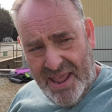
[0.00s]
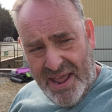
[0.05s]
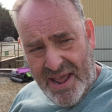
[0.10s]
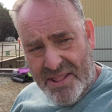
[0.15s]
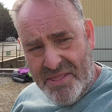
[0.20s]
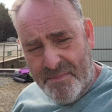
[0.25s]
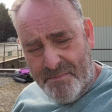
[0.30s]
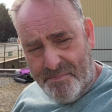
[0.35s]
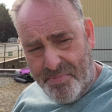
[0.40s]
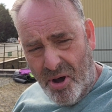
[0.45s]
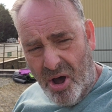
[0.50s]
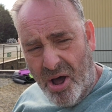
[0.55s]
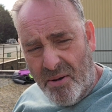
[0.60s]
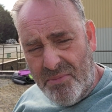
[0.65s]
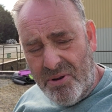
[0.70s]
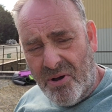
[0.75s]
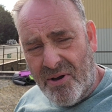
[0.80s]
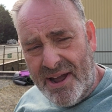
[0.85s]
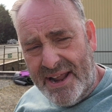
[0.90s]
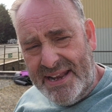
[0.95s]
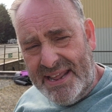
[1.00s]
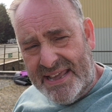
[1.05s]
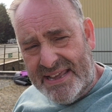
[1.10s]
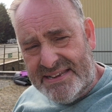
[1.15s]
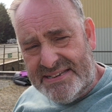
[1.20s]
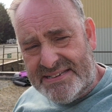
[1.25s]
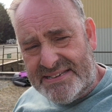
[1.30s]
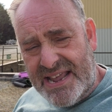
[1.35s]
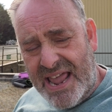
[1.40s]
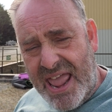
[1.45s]
And the bottom line
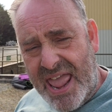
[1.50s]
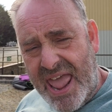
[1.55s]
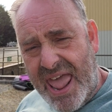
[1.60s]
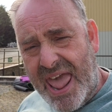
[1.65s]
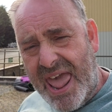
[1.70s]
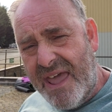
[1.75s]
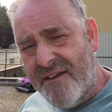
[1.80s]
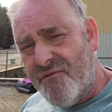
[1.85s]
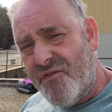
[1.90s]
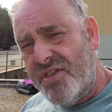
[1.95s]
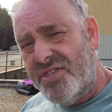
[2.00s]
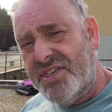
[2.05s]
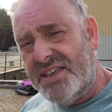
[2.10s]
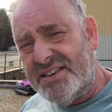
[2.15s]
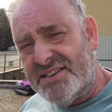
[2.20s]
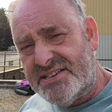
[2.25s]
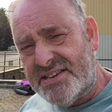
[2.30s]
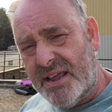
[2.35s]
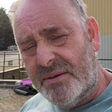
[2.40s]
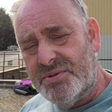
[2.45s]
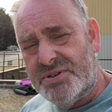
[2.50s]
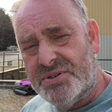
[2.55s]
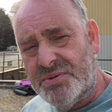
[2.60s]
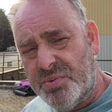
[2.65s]
is, everything seems